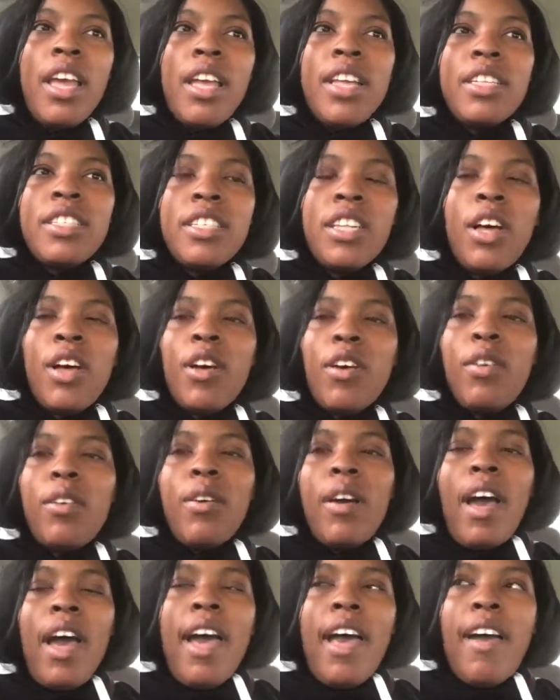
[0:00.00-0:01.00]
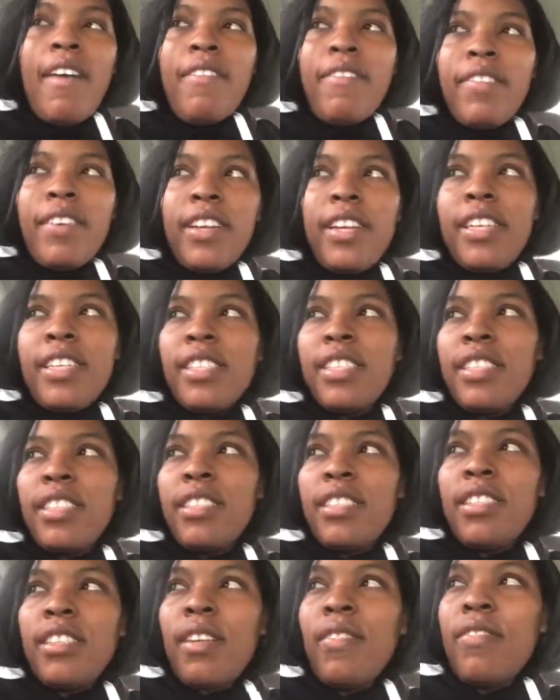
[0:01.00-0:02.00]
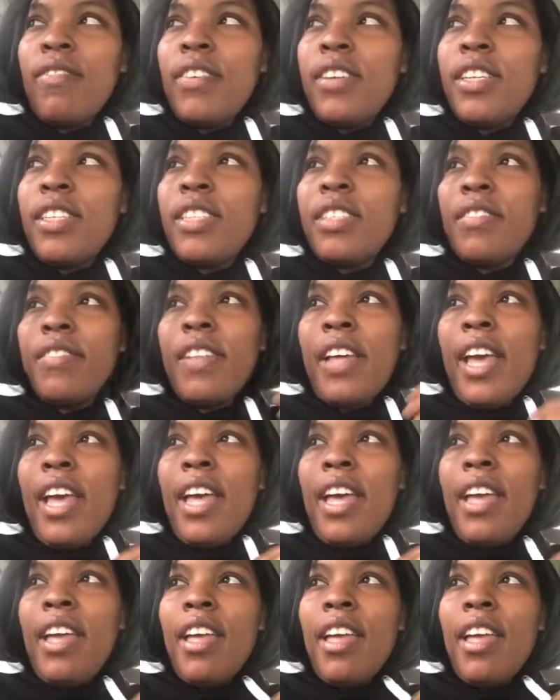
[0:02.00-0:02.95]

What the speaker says: So I have some footage of that.